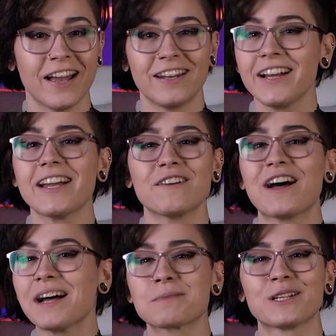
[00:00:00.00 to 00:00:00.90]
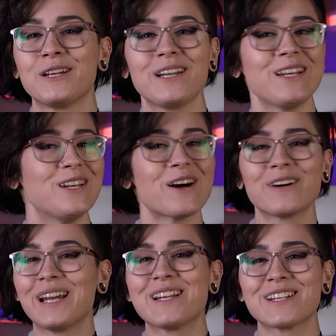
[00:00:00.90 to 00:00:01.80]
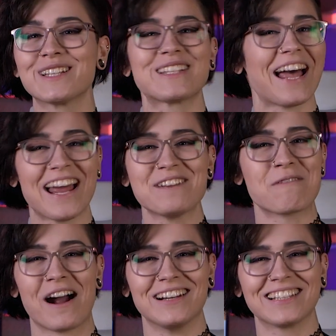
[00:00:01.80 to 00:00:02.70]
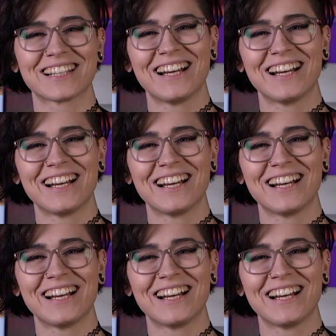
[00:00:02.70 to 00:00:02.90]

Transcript: and I have absolutely no allegiance to any brand.